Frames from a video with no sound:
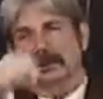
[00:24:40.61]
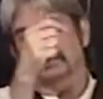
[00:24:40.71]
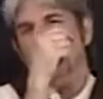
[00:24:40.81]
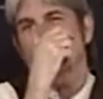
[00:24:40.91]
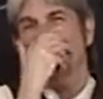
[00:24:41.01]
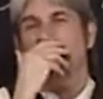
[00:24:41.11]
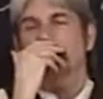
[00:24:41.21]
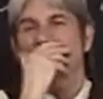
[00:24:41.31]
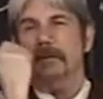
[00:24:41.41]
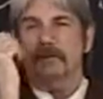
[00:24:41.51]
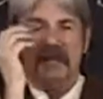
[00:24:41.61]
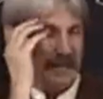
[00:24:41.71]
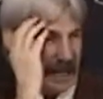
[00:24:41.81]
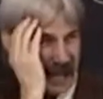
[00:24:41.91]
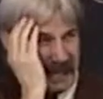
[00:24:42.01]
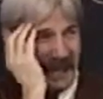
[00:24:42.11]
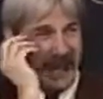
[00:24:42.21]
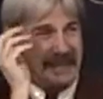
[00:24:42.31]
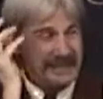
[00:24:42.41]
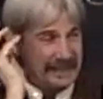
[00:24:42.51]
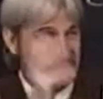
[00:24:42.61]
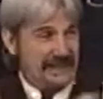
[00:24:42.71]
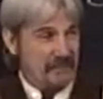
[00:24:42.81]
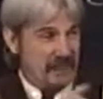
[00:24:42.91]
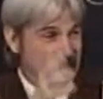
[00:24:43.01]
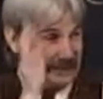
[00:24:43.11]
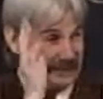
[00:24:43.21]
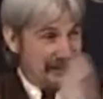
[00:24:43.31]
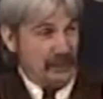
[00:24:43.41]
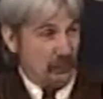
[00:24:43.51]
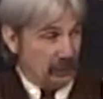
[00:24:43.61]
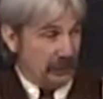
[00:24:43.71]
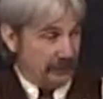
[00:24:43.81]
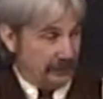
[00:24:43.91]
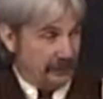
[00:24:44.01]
Well, I don't know, man. I, I think being dealt with